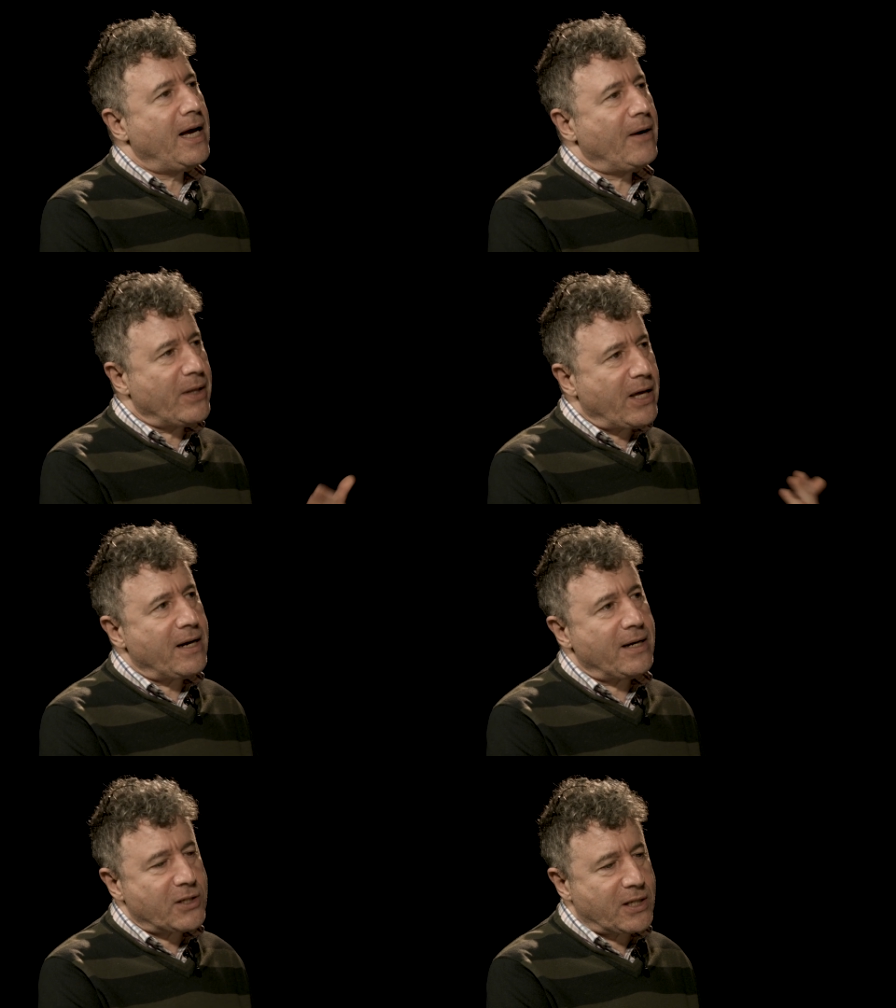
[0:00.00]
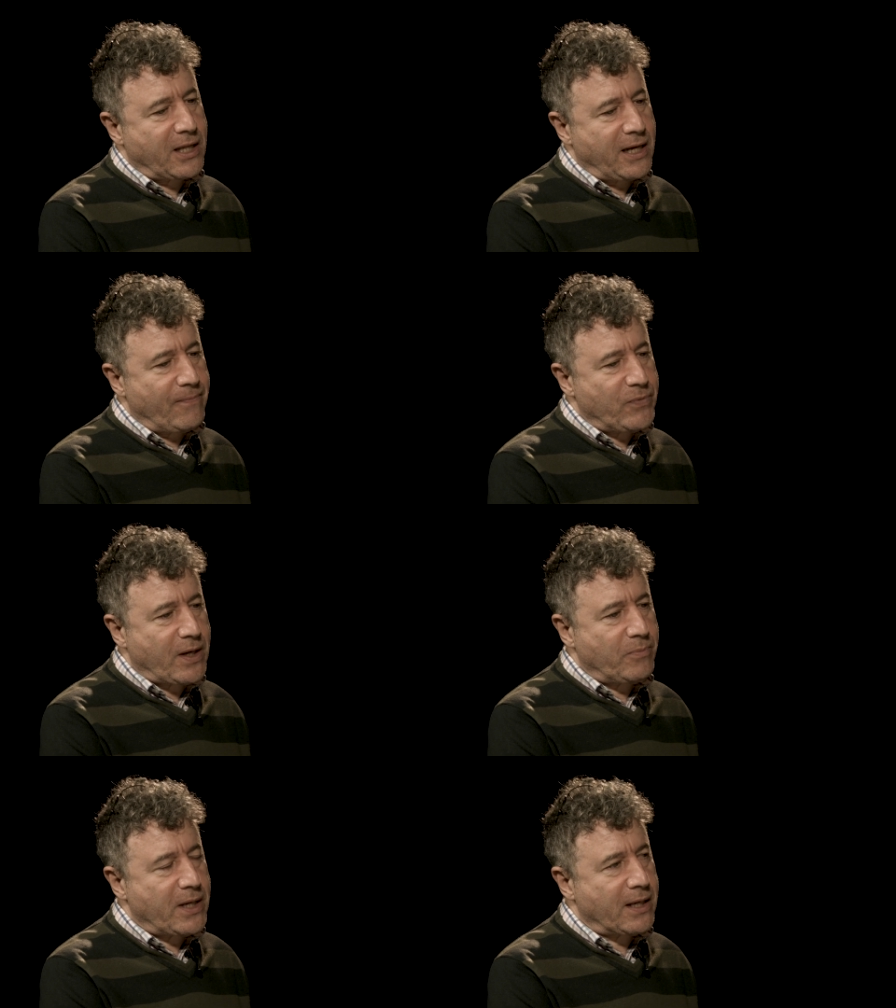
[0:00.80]
And we then asked the
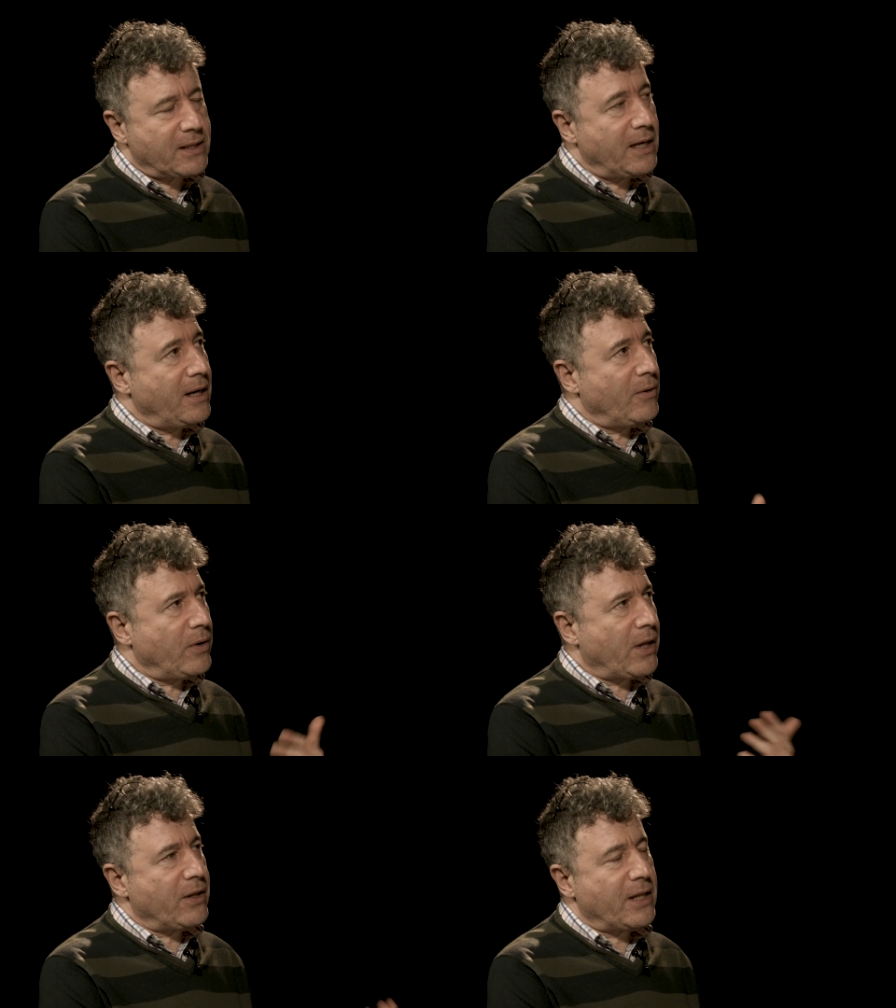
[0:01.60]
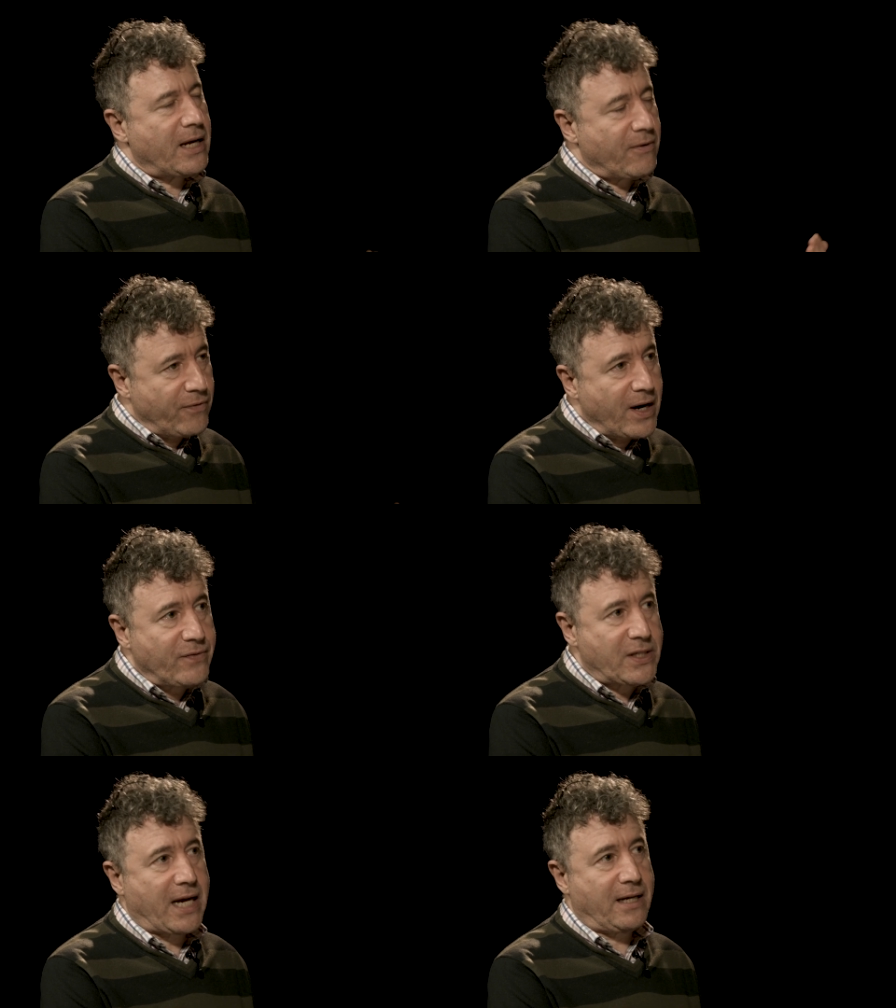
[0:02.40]
subjects, they had a
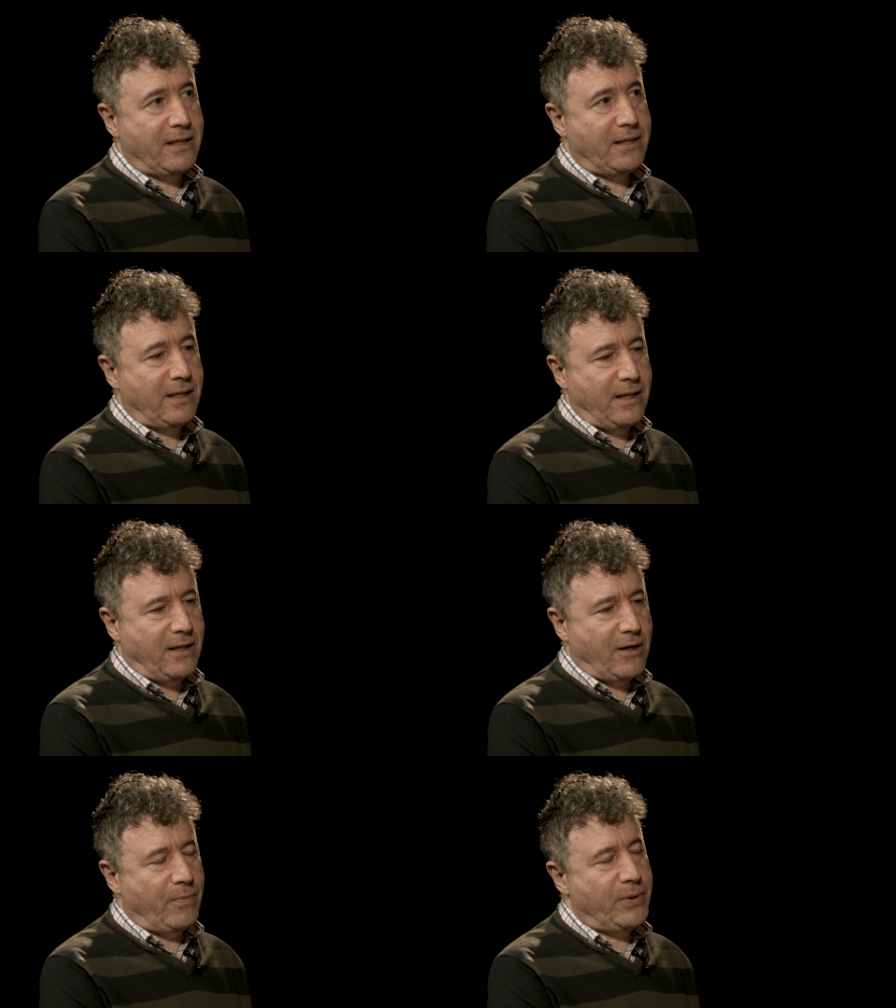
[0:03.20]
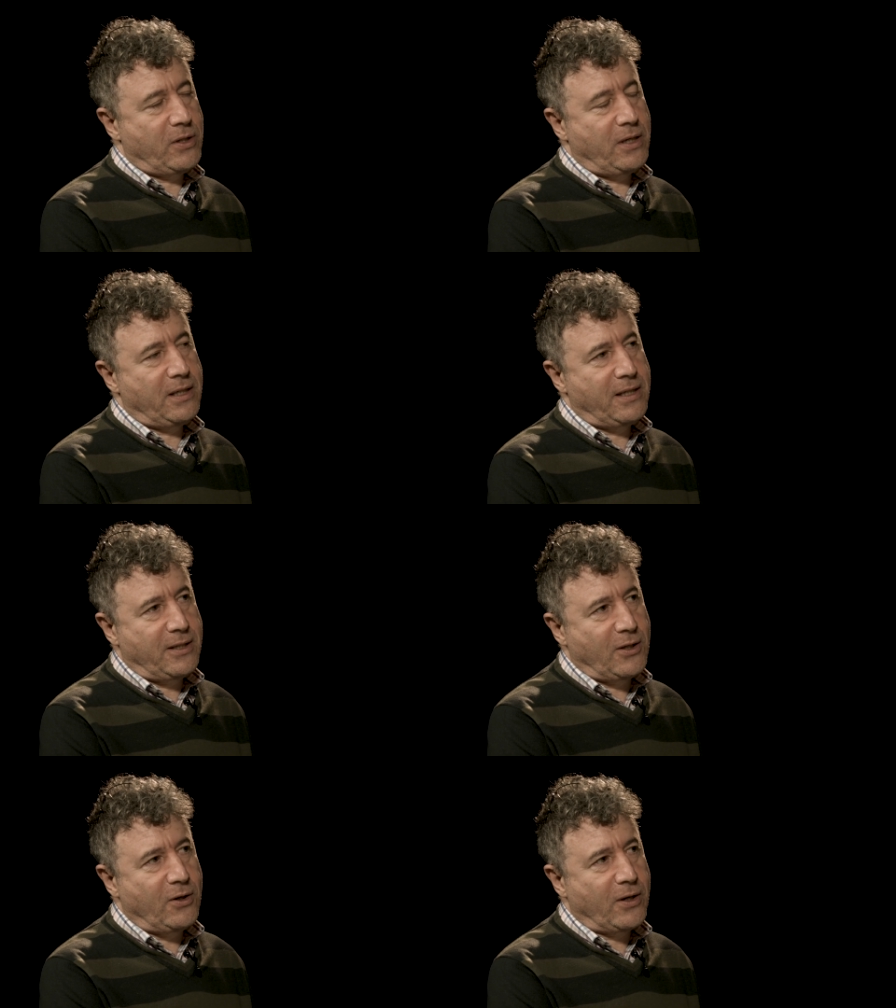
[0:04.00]
five second opportunity
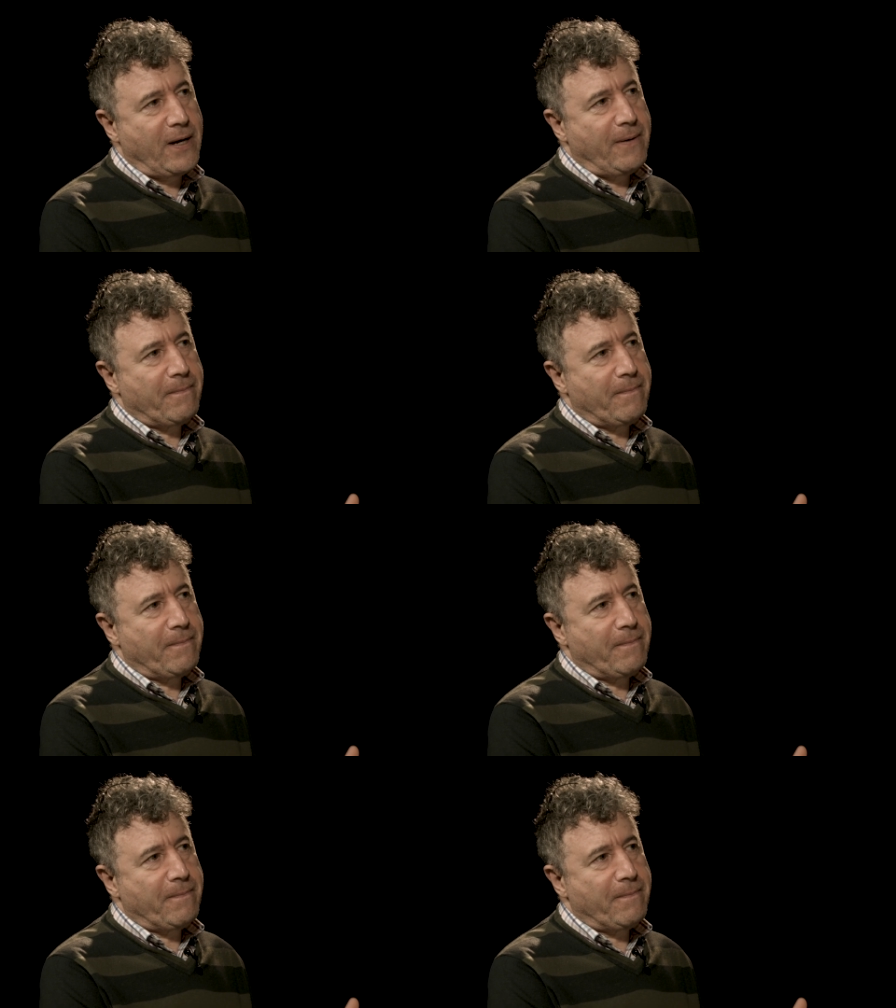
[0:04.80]
to look